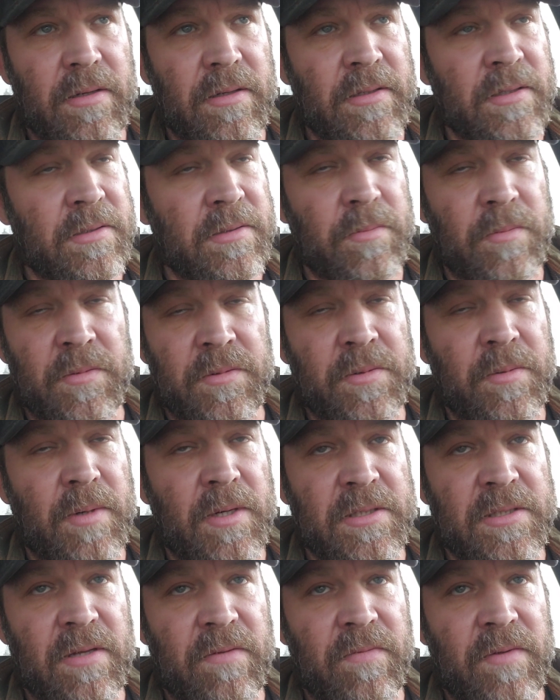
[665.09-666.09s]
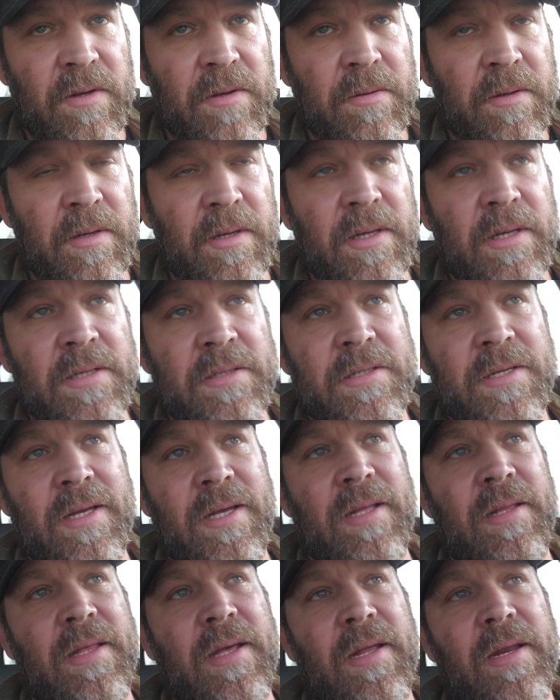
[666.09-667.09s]
to watch that video. He
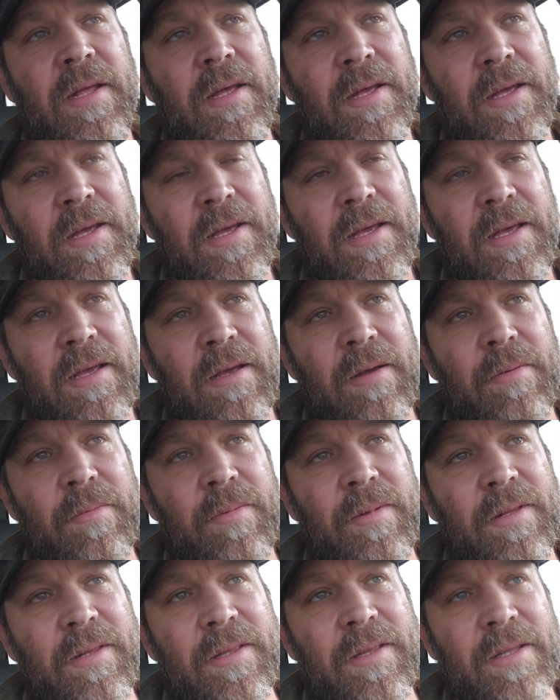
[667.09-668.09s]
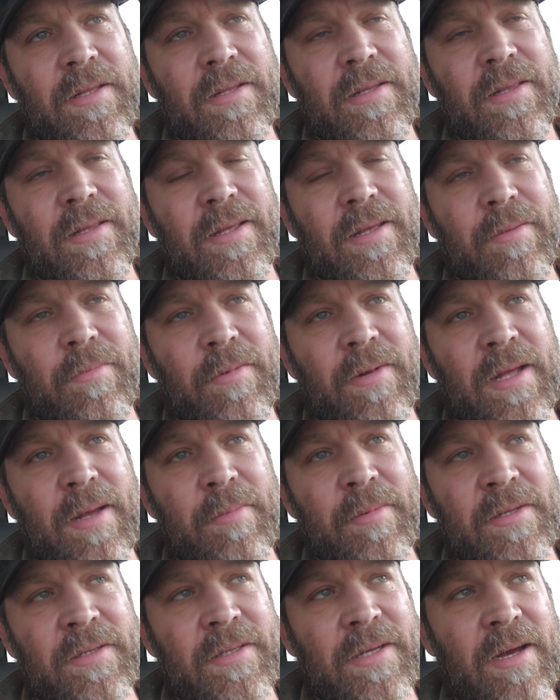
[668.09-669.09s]
said that, you know, that what
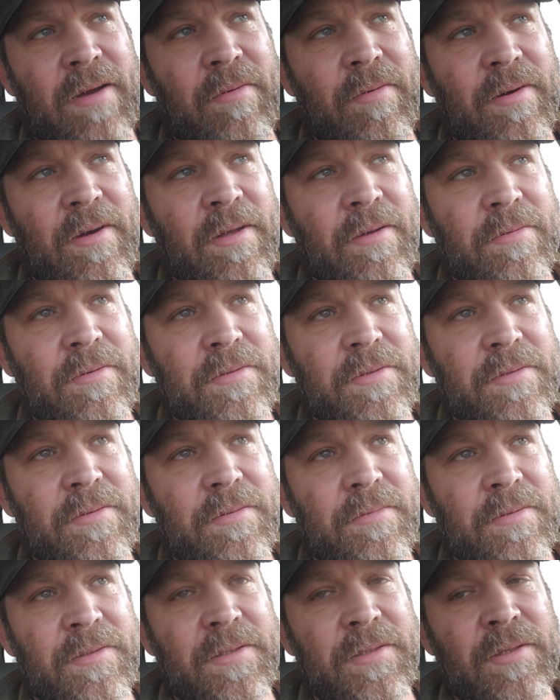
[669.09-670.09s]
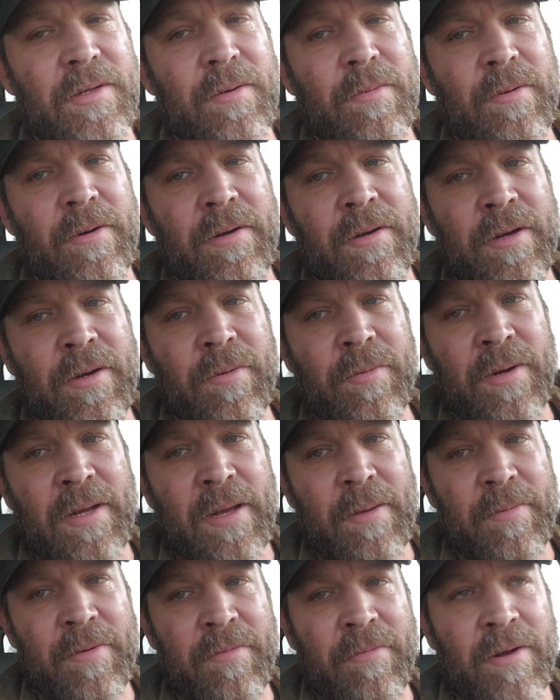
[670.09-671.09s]
happened to Tyree Nichols was nowhere near what
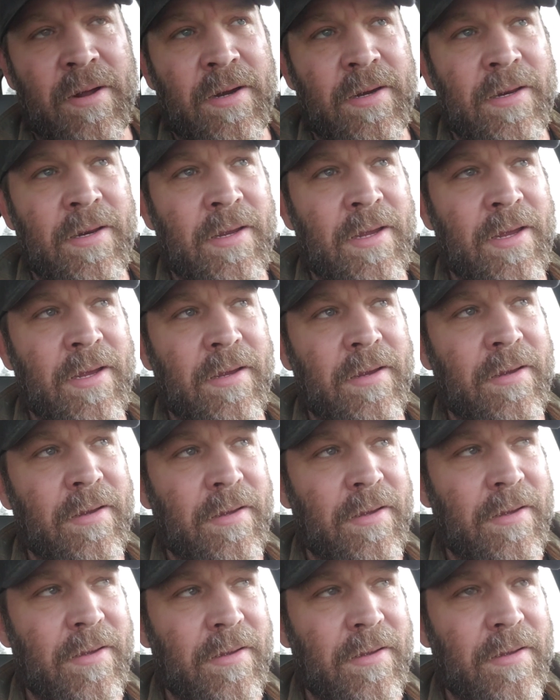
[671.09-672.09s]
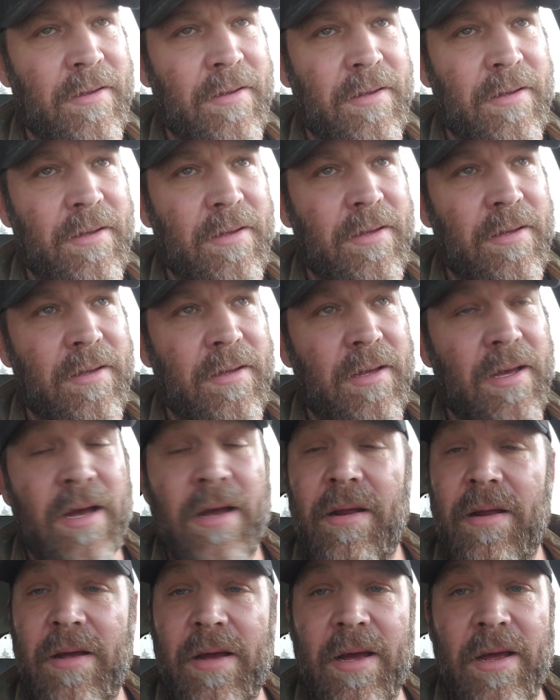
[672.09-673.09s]
happened to Rodney King.
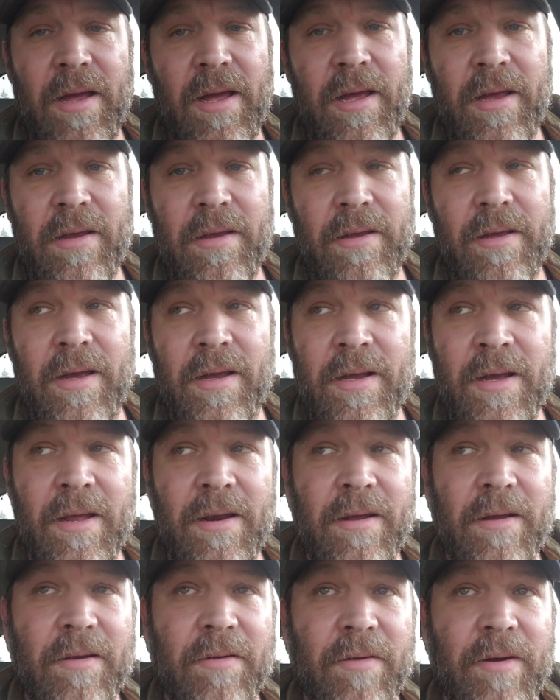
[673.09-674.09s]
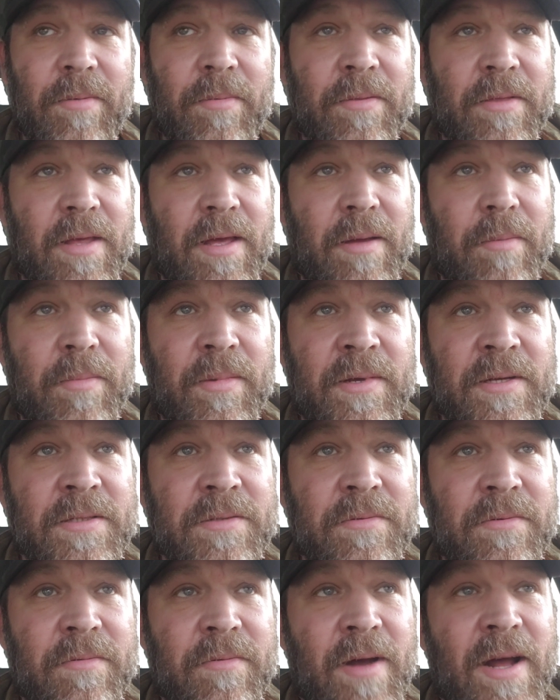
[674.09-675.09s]
I kind of agree with that, because
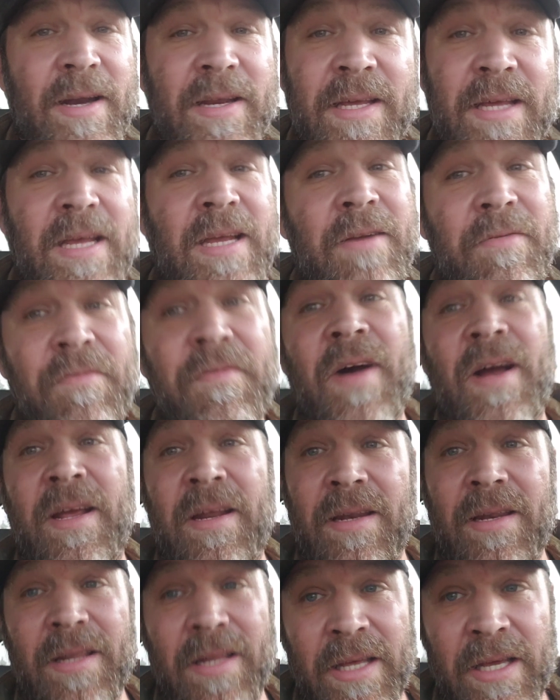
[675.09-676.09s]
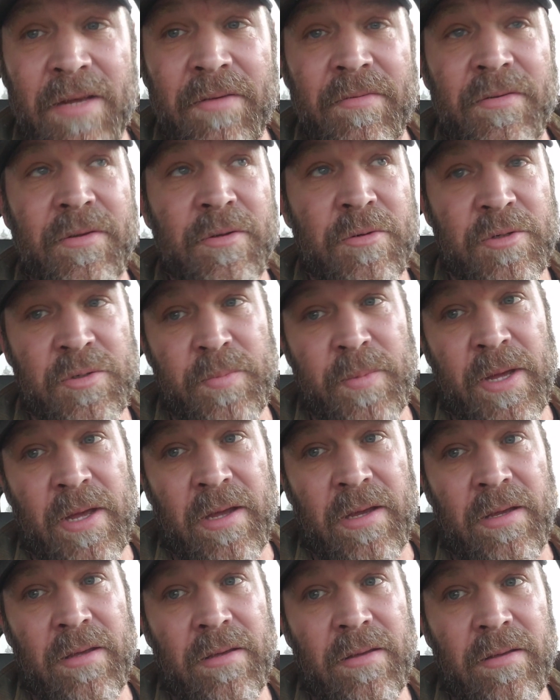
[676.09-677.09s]
Rodney King fucking lived,
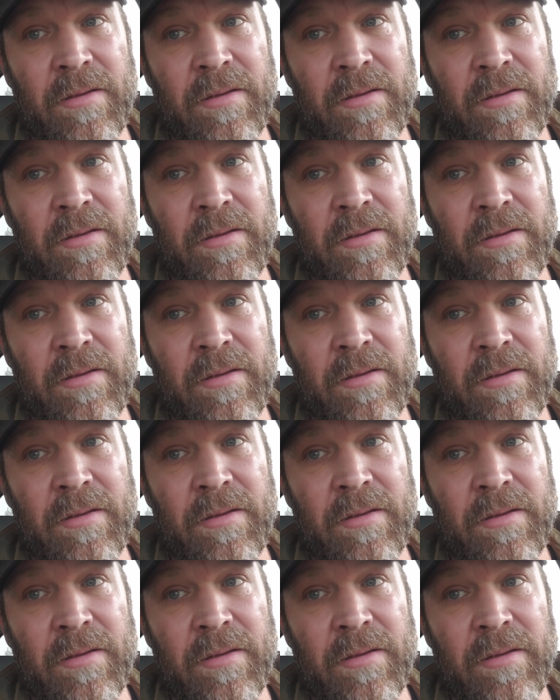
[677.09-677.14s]
douchebag.